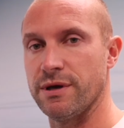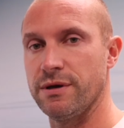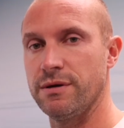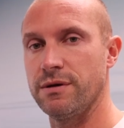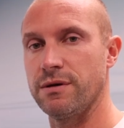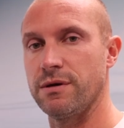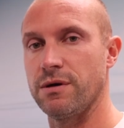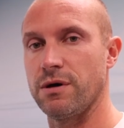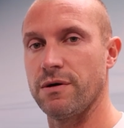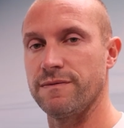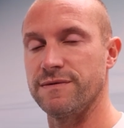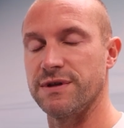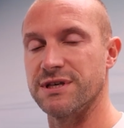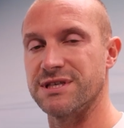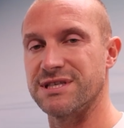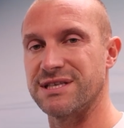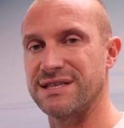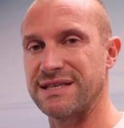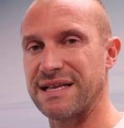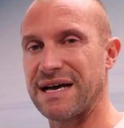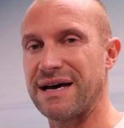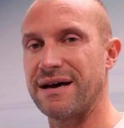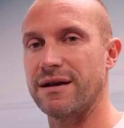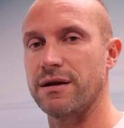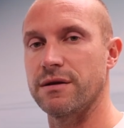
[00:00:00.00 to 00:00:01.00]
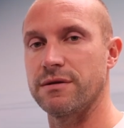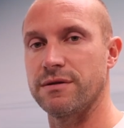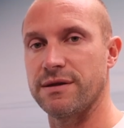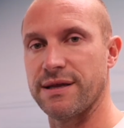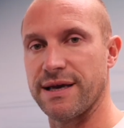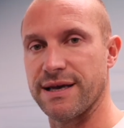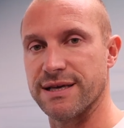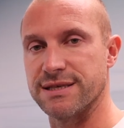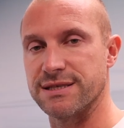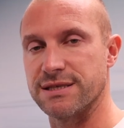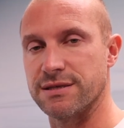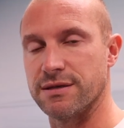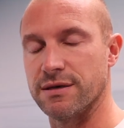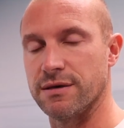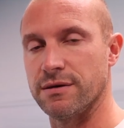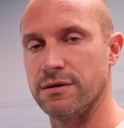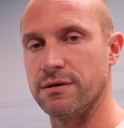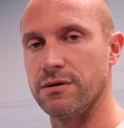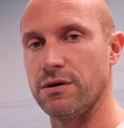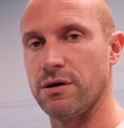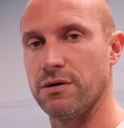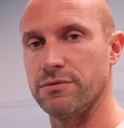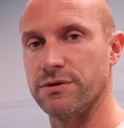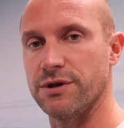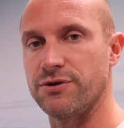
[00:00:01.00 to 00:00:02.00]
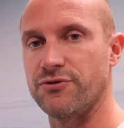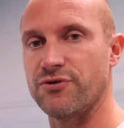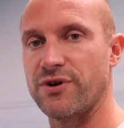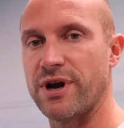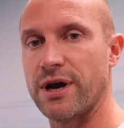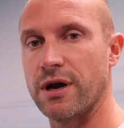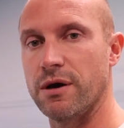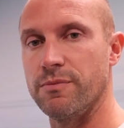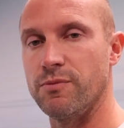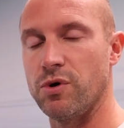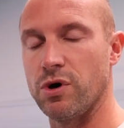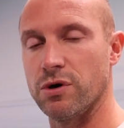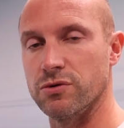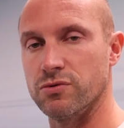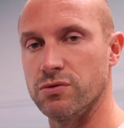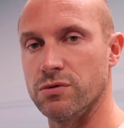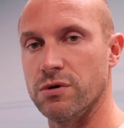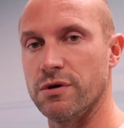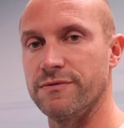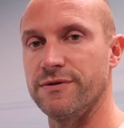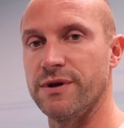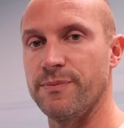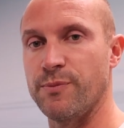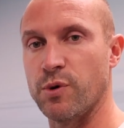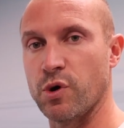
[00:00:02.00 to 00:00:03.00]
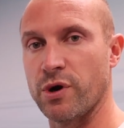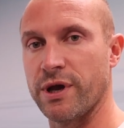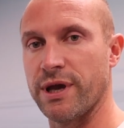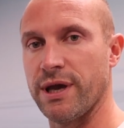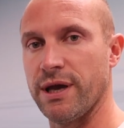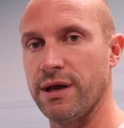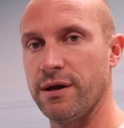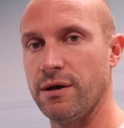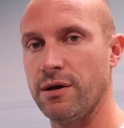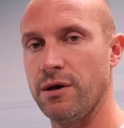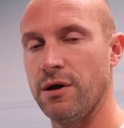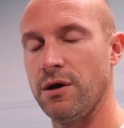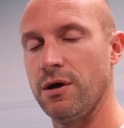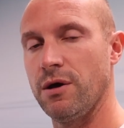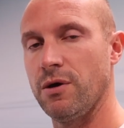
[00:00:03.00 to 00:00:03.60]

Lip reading: of the STAR test on the trunk module of the ProKin,